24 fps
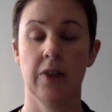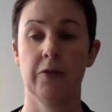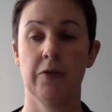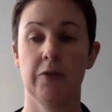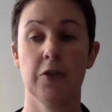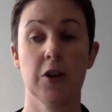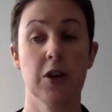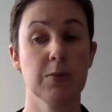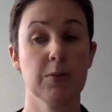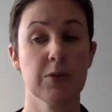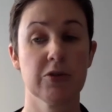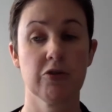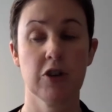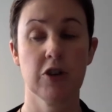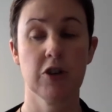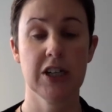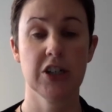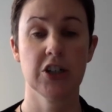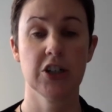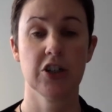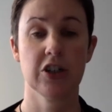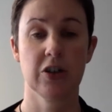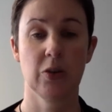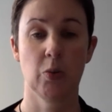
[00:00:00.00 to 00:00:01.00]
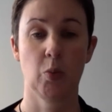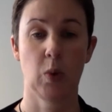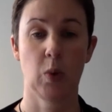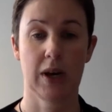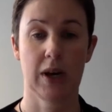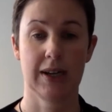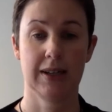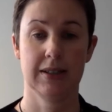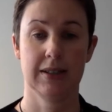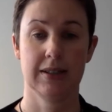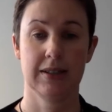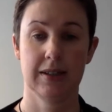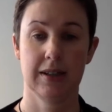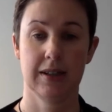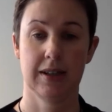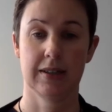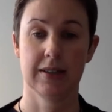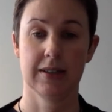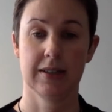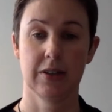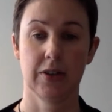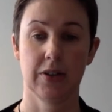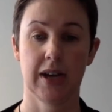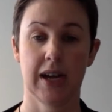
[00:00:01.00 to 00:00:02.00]
Firms really shouldn't wait
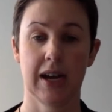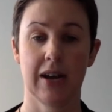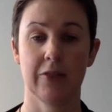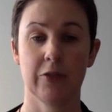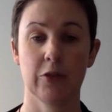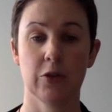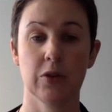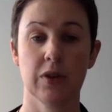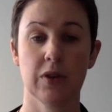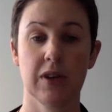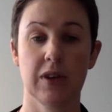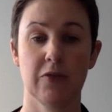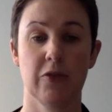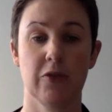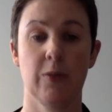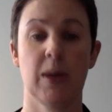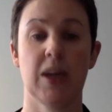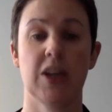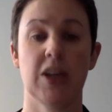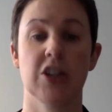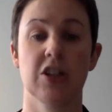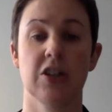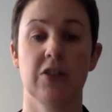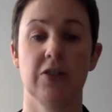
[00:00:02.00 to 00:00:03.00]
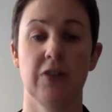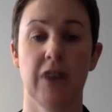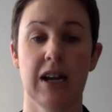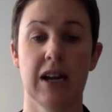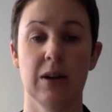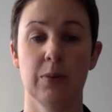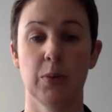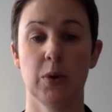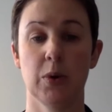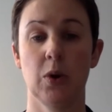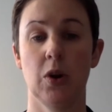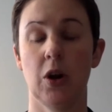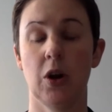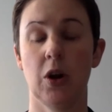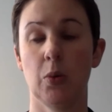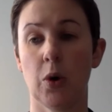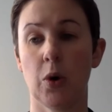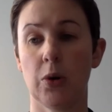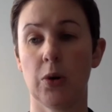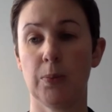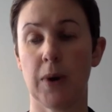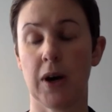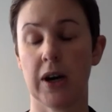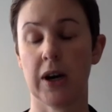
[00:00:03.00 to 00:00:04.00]
until they have all the information available on
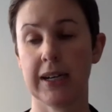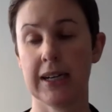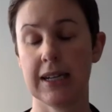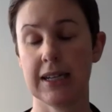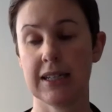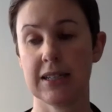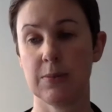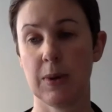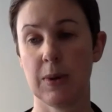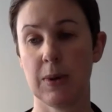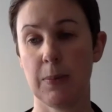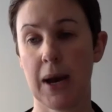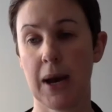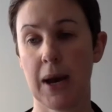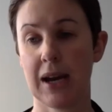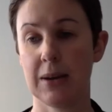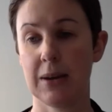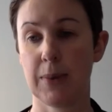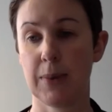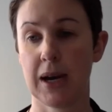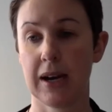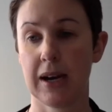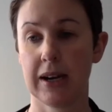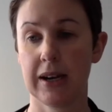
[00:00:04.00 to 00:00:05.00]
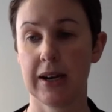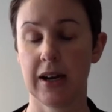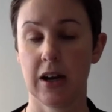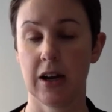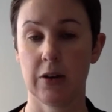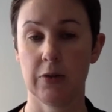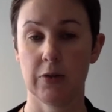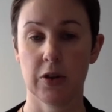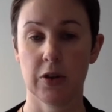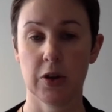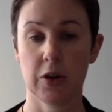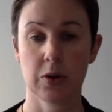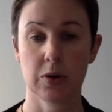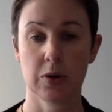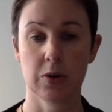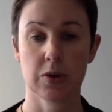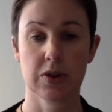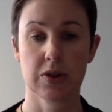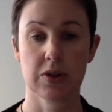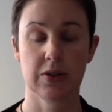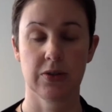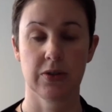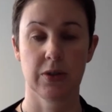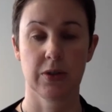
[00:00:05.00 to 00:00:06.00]
what might need to be paid back over the
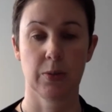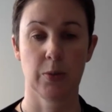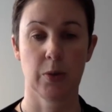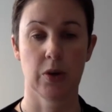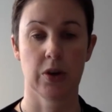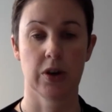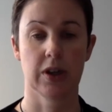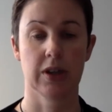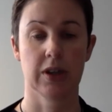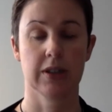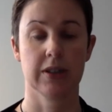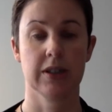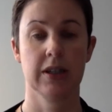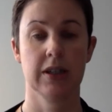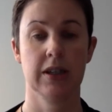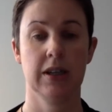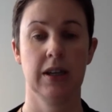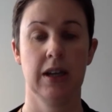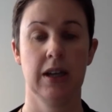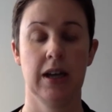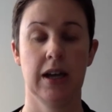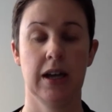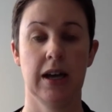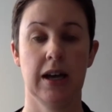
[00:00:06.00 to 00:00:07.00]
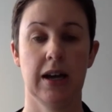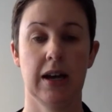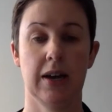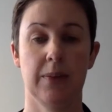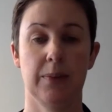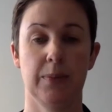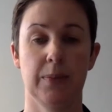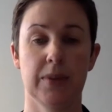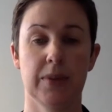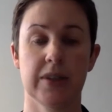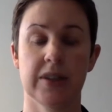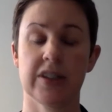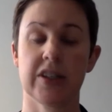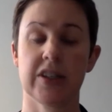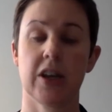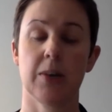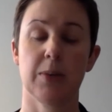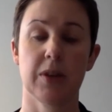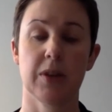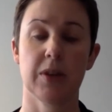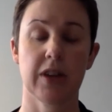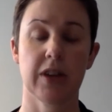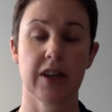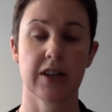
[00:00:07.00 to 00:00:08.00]
course of the product, the time
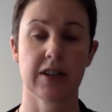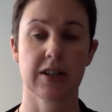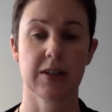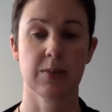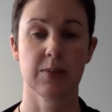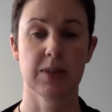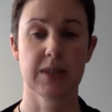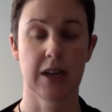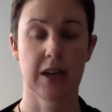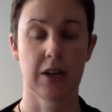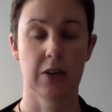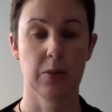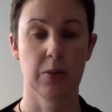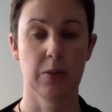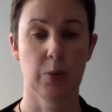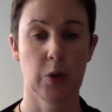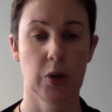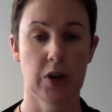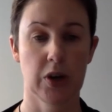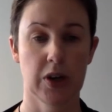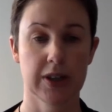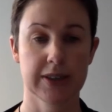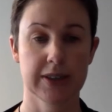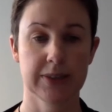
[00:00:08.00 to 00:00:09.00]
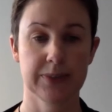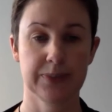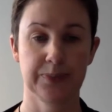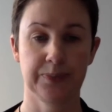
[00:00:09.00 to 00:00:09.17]
that the customers held the product.